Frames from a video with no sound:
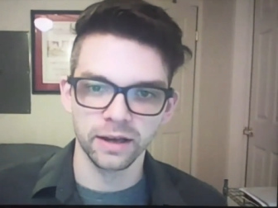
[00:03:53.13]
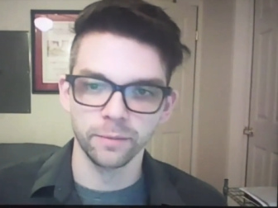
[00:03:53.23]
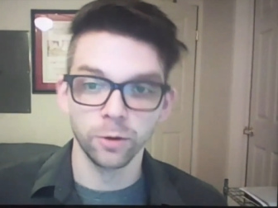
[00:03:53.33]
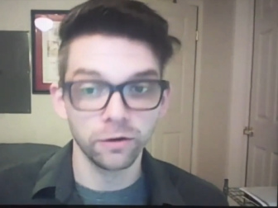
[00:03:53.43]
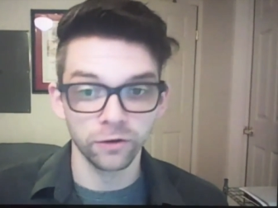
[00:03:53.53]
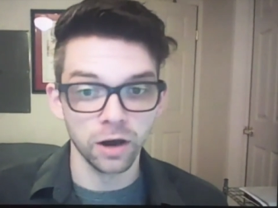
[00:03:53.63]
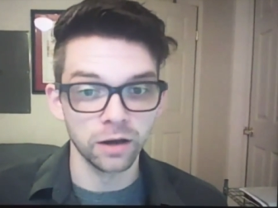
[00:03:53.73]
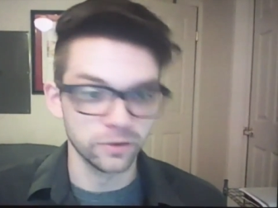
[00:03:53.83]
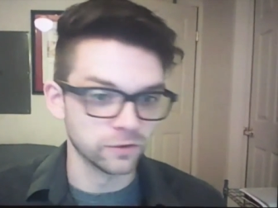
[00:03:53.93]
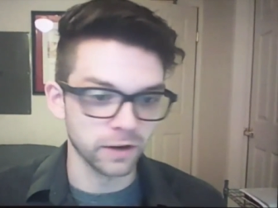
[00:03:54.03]

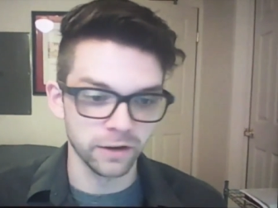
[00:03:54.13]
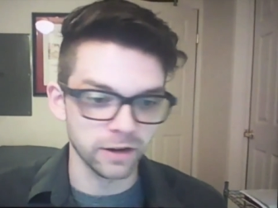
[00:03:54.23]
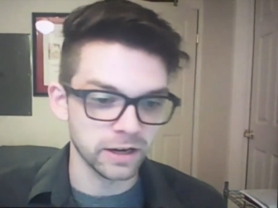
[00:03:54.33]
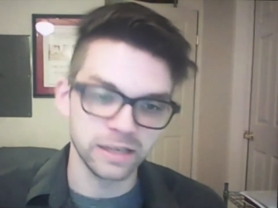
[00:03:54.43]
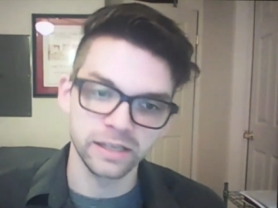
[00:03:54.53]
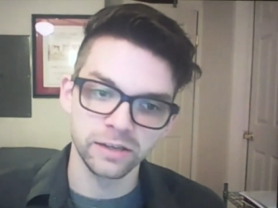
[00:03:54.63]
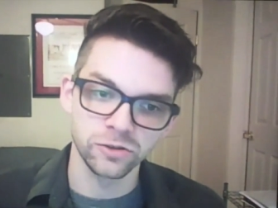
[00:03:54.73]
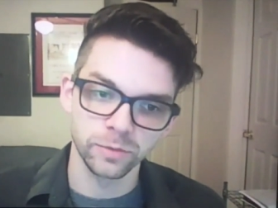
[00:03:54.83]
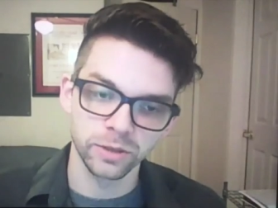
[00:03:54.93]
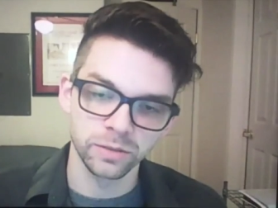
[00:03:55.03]
Overall, it was a very, very easy
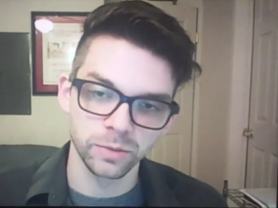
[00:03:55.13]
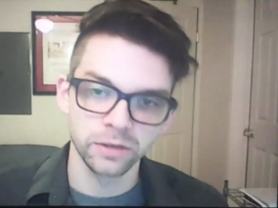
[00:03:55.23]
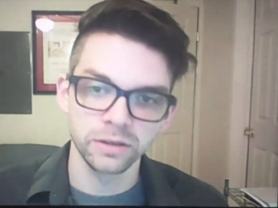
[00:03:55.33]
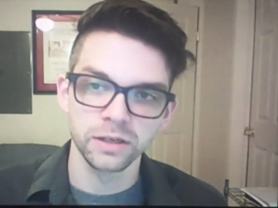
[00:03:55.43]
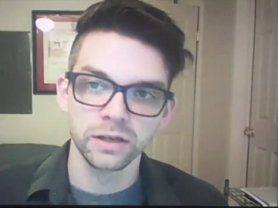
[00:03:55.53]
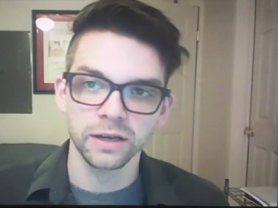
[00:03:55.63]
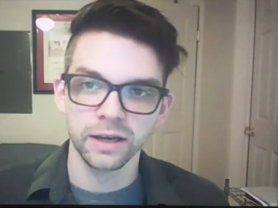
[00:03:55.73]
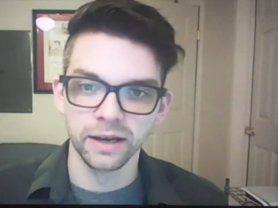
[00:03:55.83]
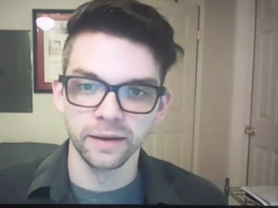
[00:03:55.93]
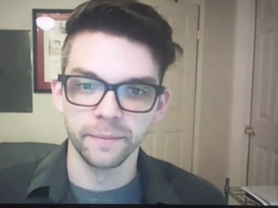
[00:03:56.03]
instrument to build,
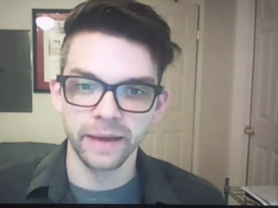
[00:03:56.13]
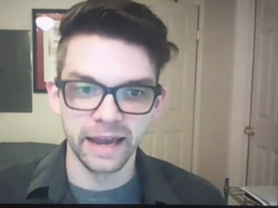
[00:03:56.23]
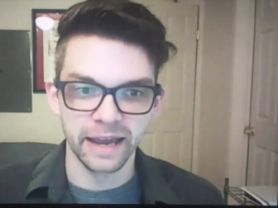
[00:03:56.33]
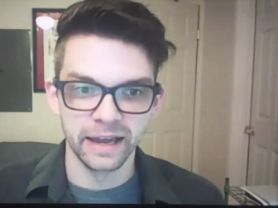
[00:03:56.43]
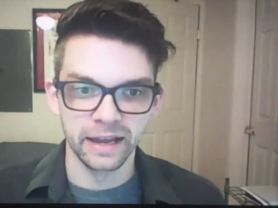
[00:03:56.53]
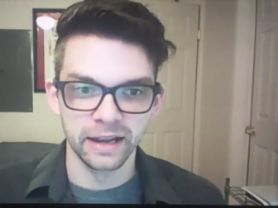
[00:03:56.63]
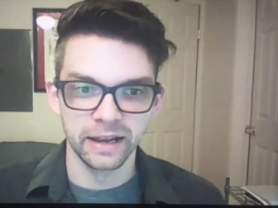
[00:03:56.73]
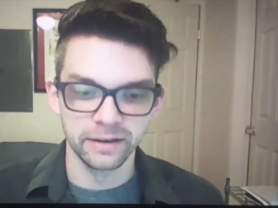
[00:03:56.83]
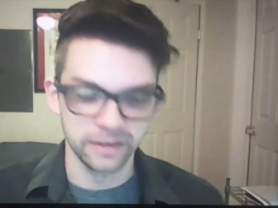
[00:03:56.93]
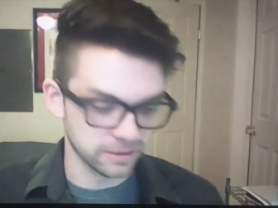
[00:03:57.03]

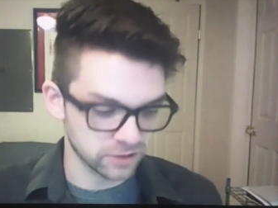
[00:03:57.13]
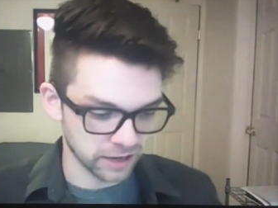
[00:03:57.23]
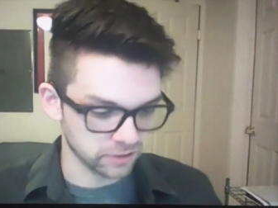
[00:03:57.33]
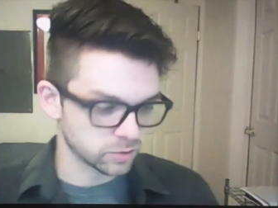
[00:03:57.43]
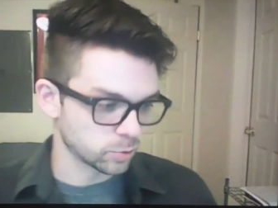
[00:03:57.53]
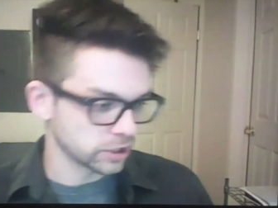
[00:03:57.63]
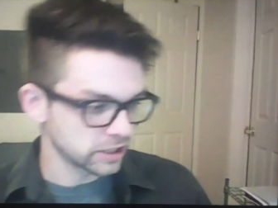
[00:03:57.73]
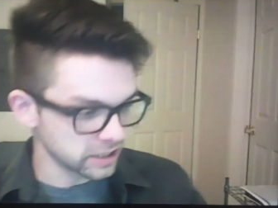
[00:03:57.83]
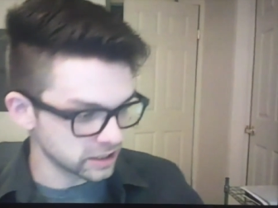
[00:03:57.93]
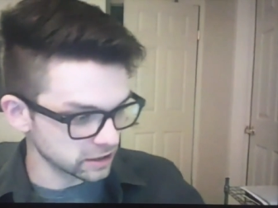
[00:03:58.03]
and it sounds pretty
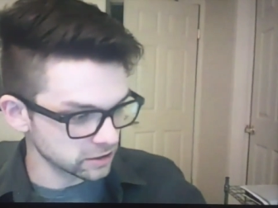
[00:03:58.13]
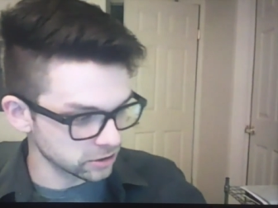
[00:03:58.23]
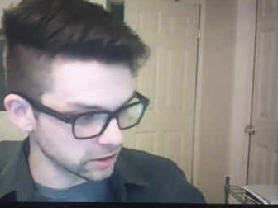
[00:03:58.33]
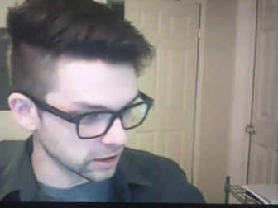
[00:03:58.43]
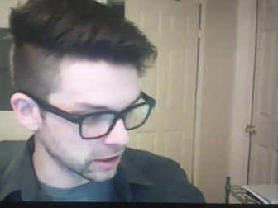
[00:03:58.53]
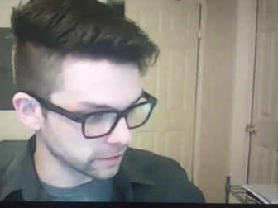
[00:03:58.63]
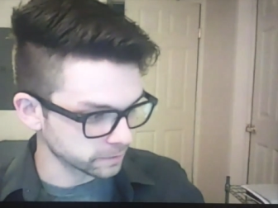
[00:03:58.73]
decent. You can hear.